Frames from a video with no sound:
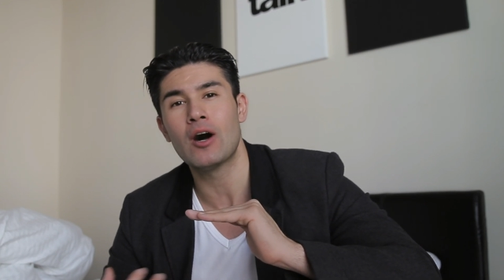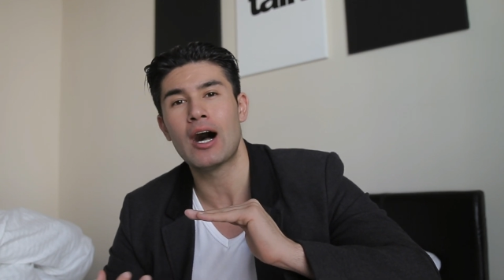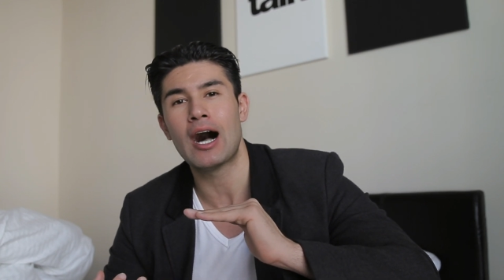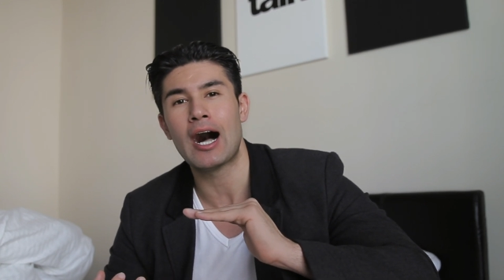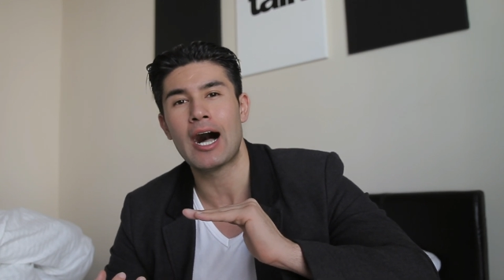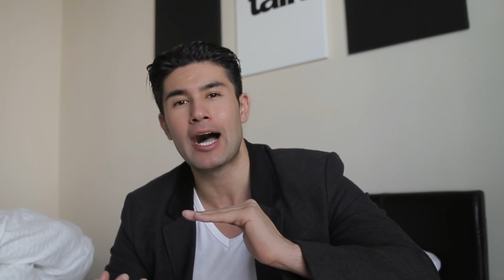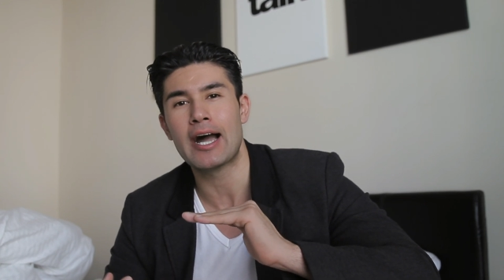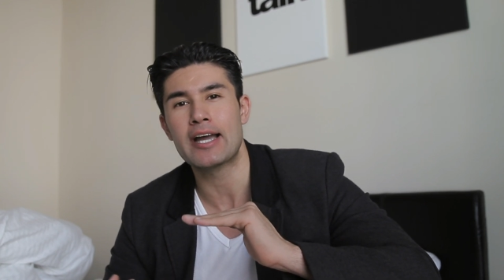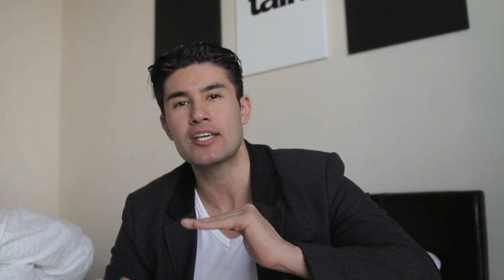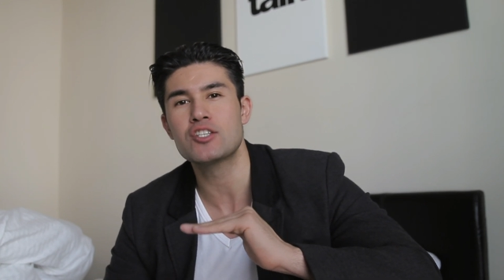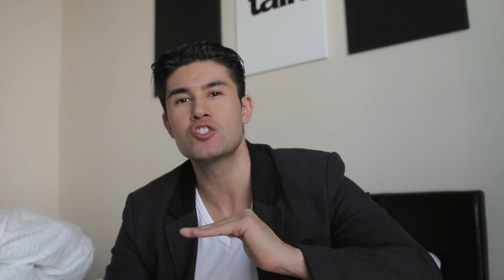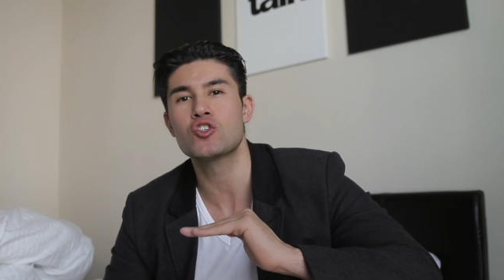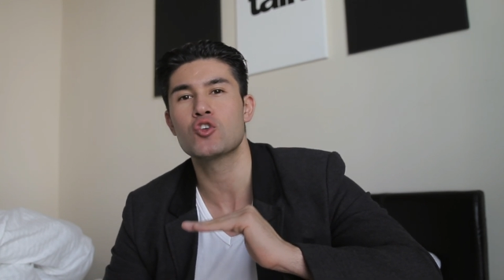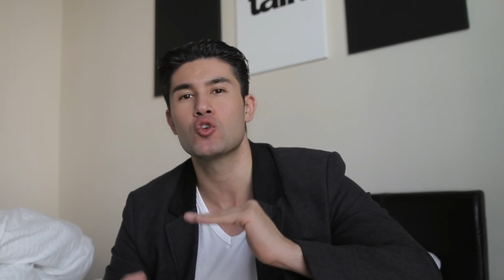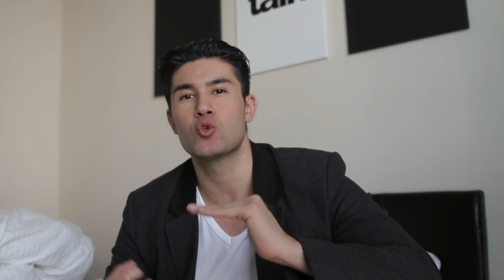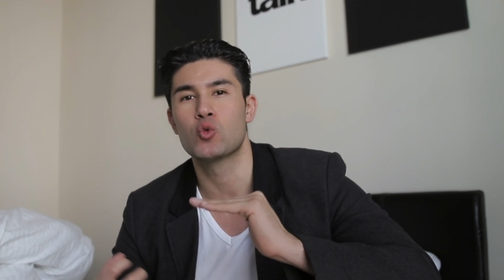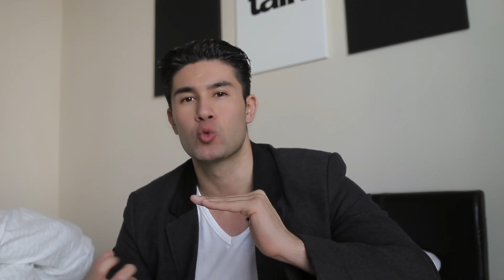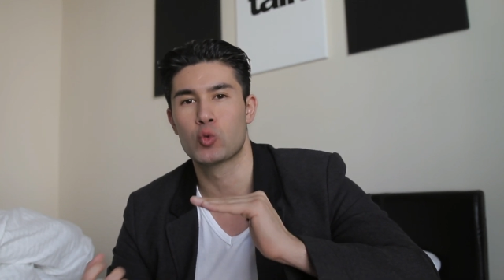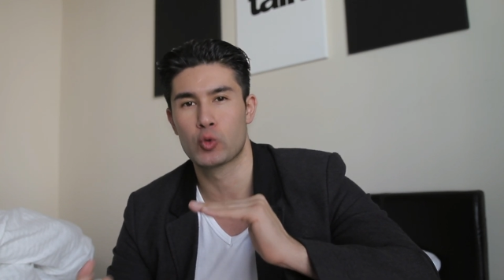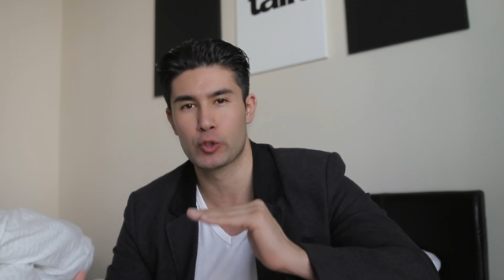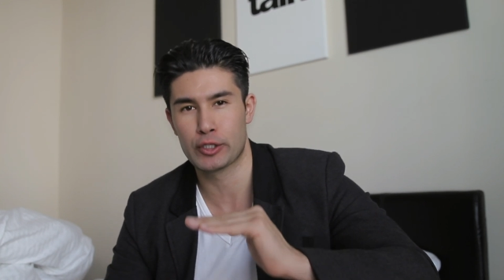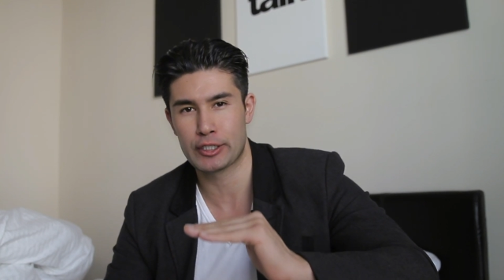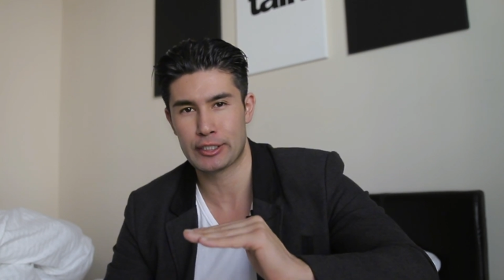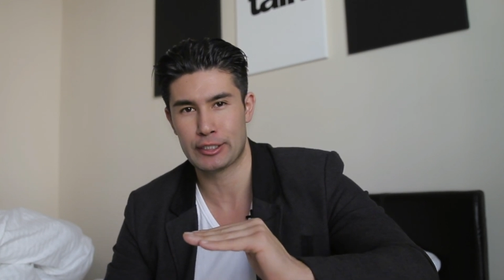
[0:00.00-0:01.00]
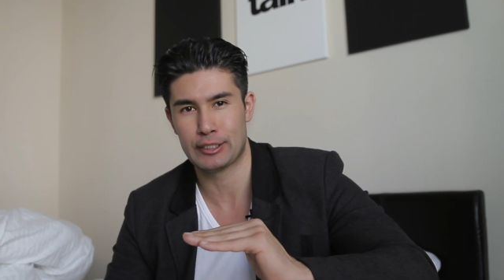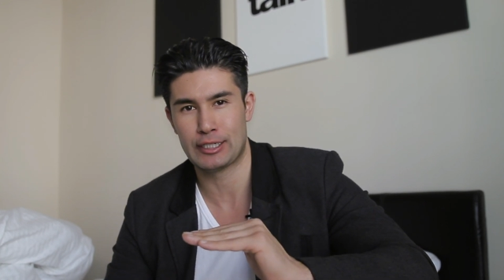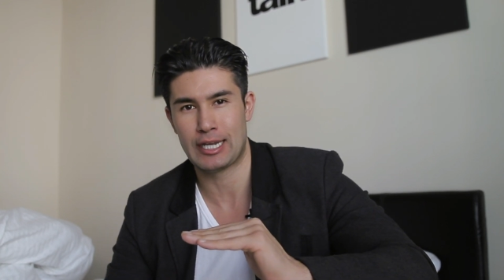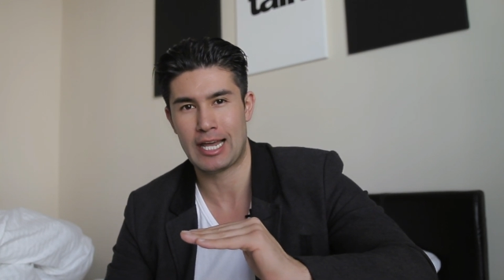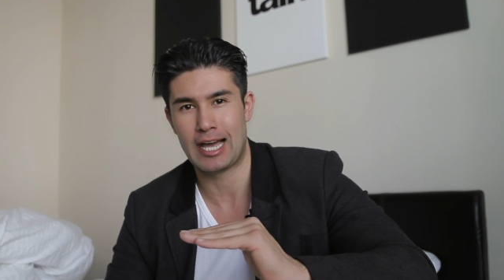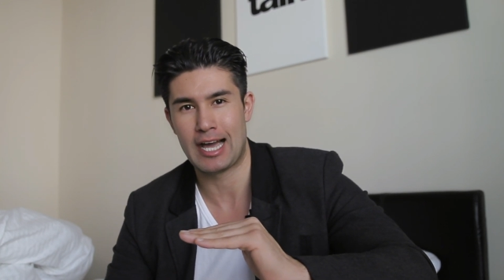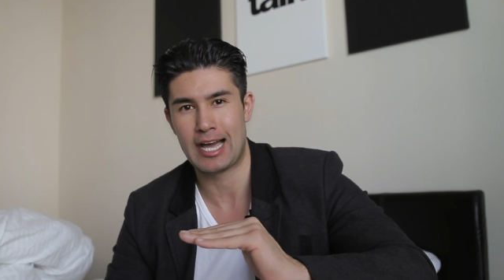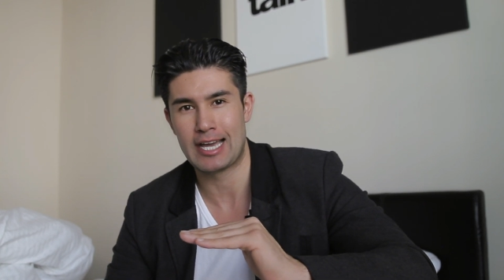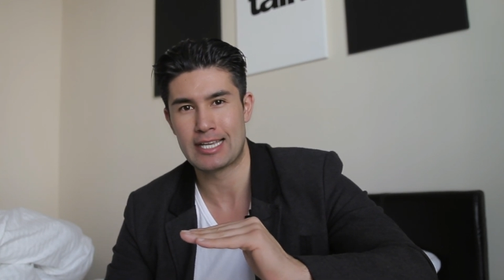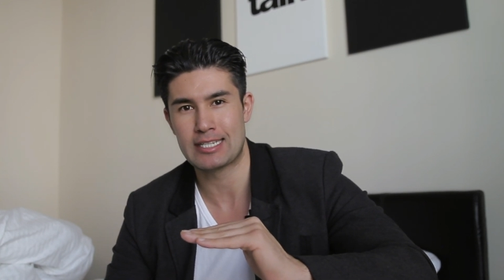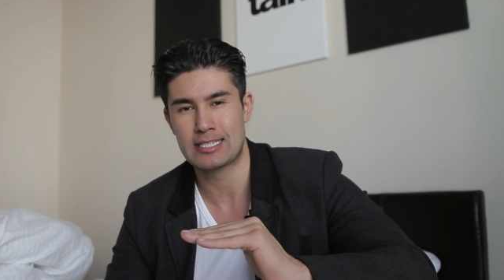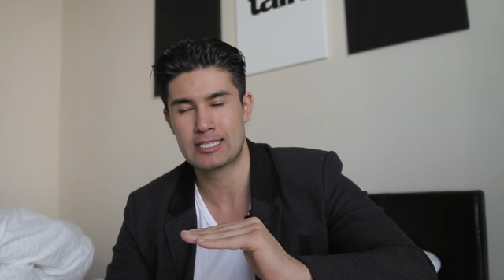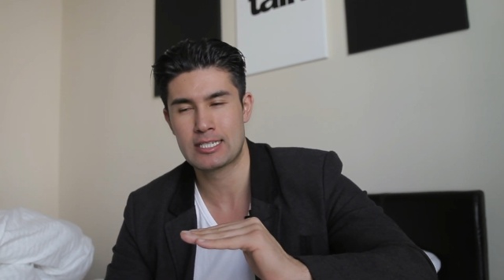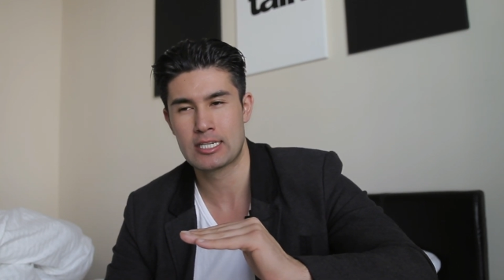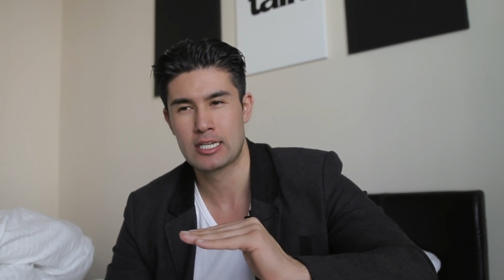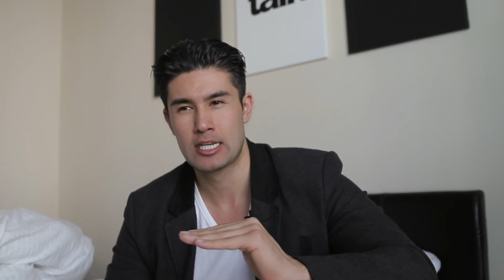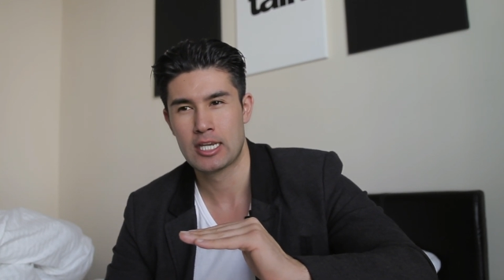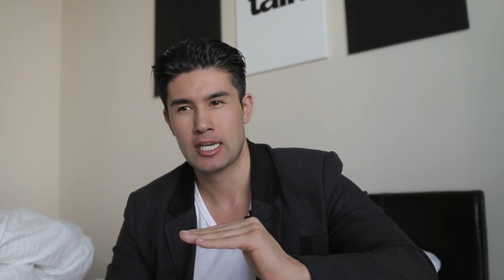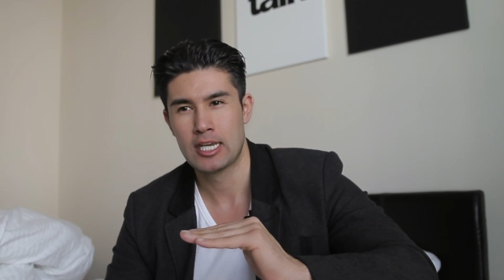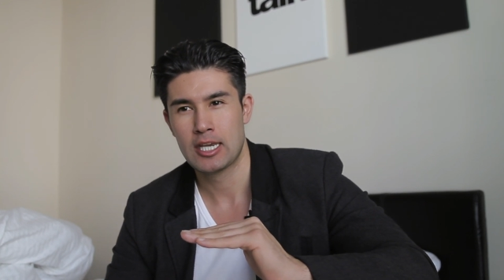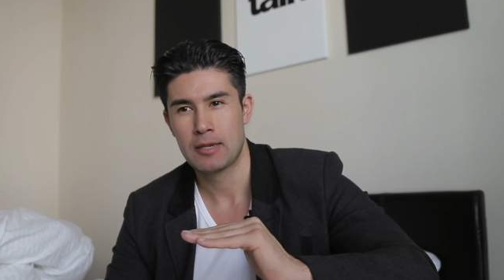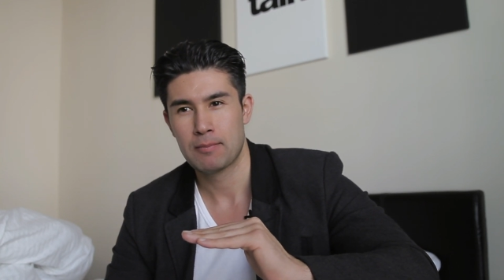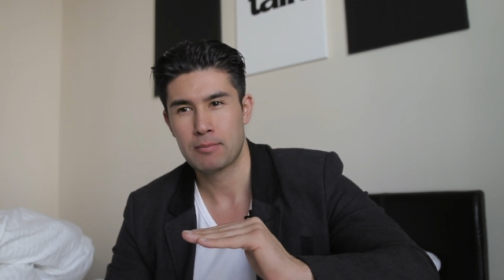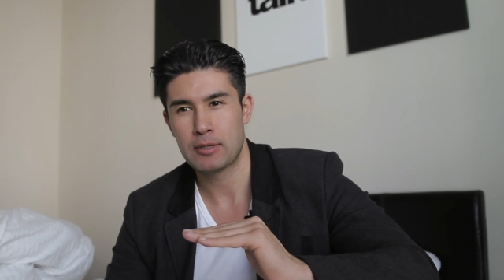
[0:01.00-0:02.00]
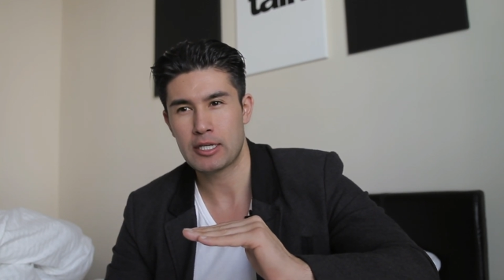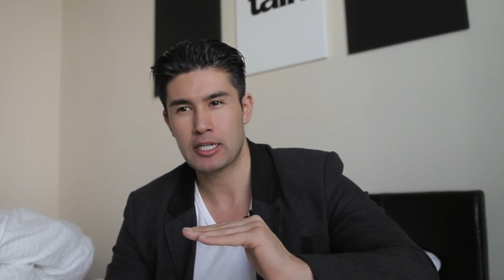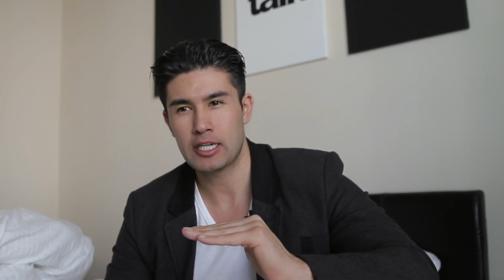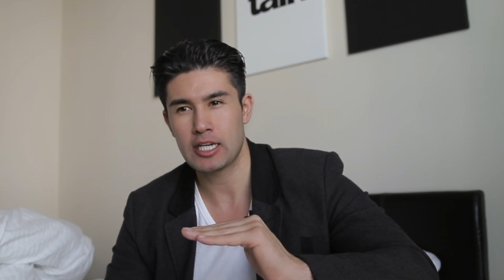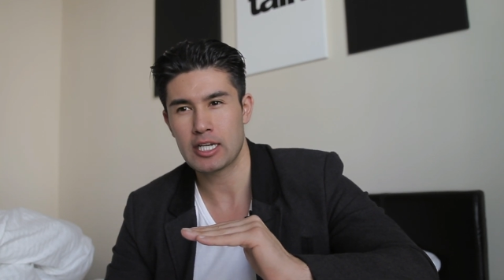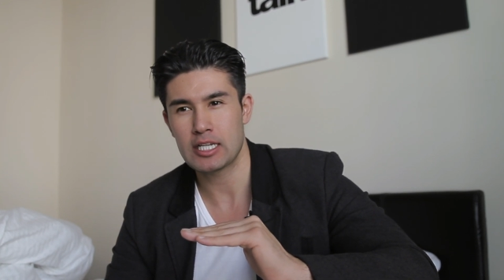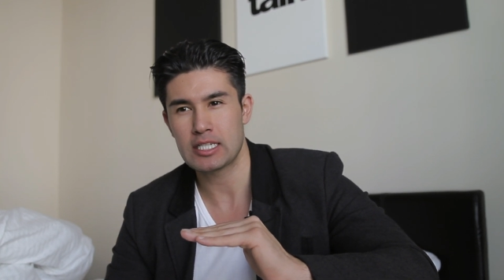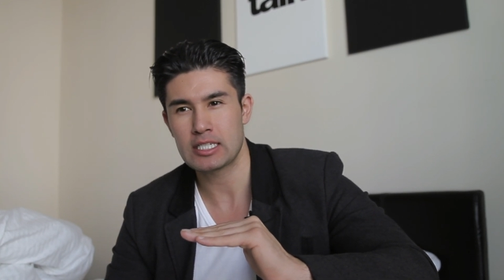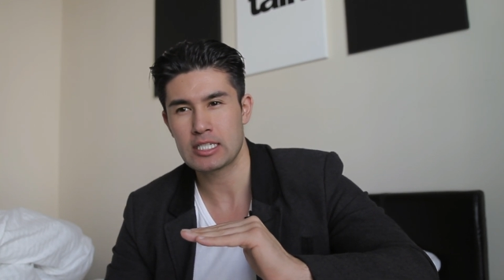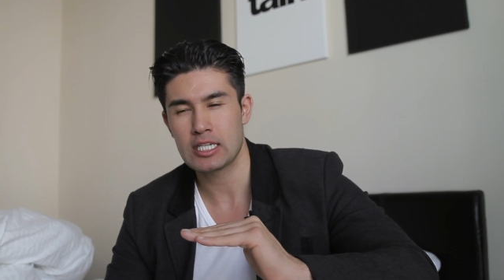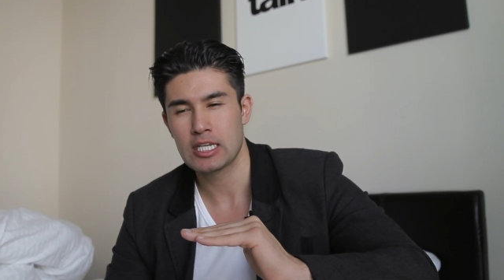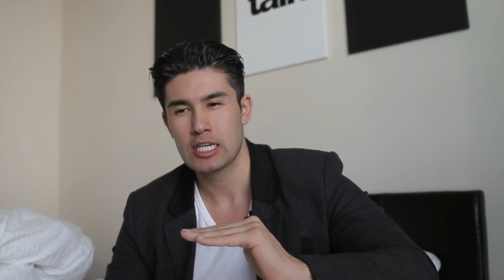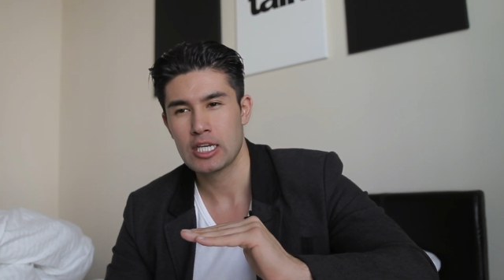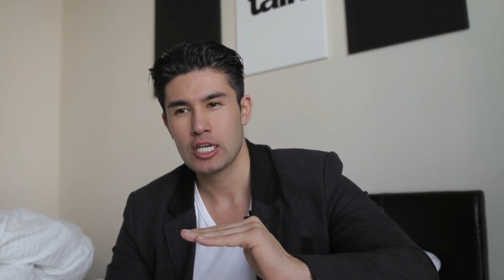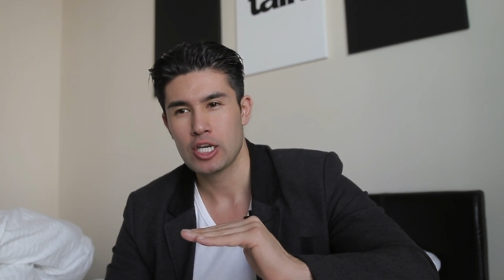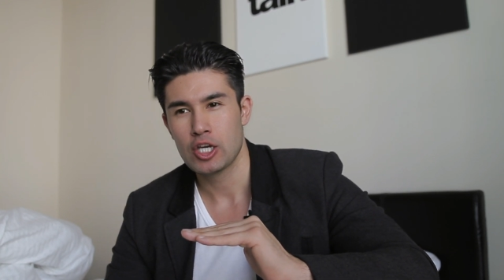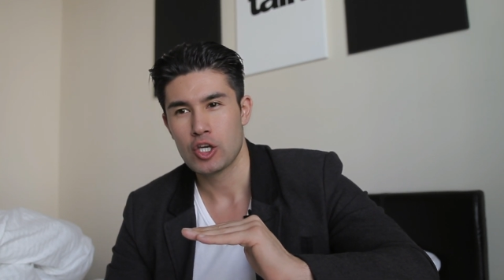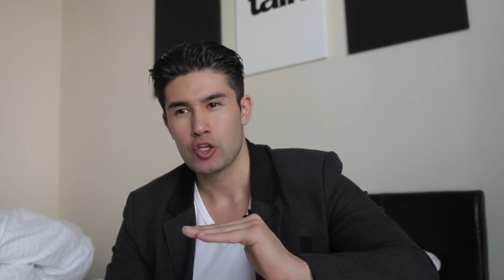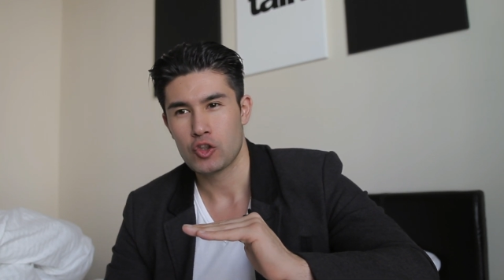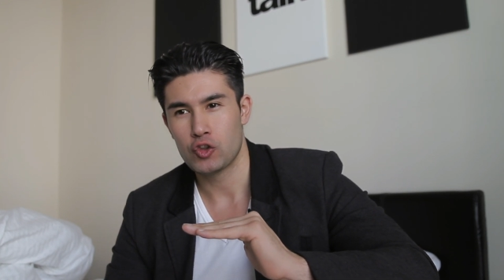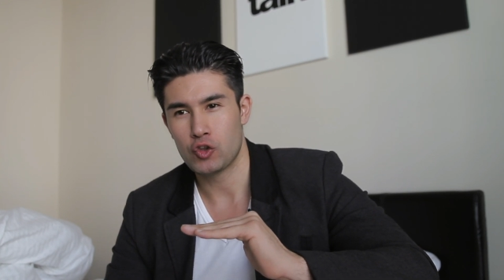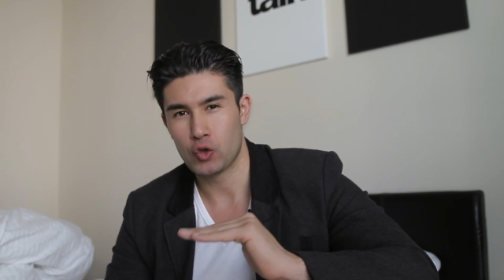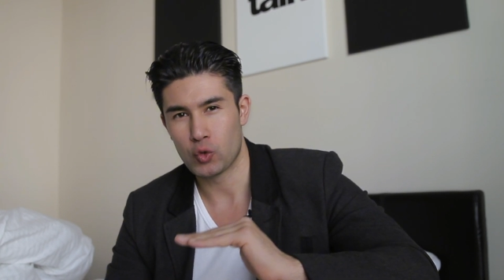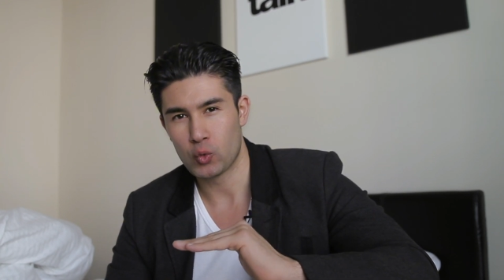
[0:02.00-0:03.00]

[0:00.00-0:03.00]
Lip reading: eyes realize, because the